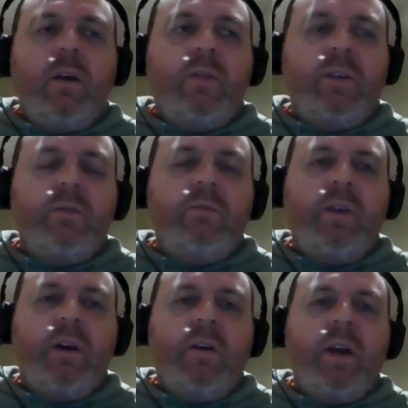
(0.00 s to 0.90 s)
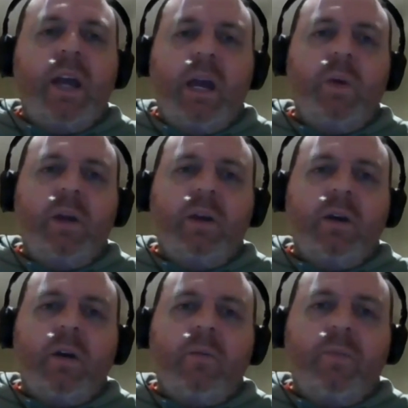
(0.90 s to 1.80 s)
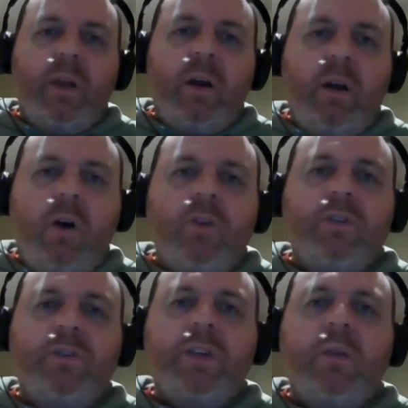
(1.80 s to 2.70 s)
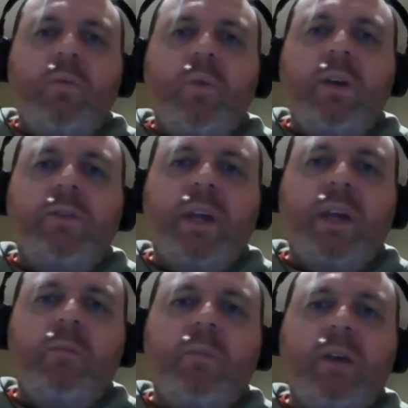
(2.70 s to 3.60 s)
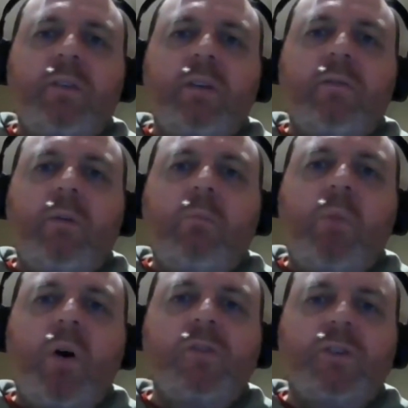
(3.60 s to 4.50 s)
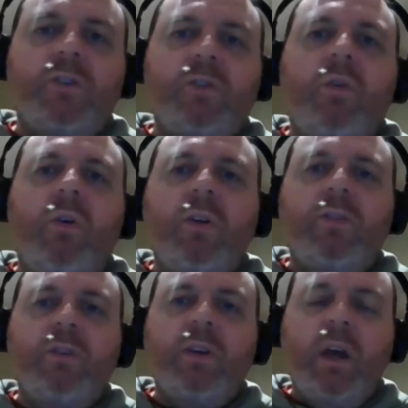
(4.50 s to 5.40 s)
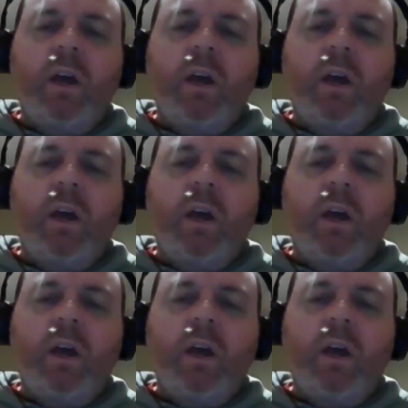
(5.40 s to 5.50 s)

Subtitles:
there's a very epic ocean scene where you see a massive mosasaurus.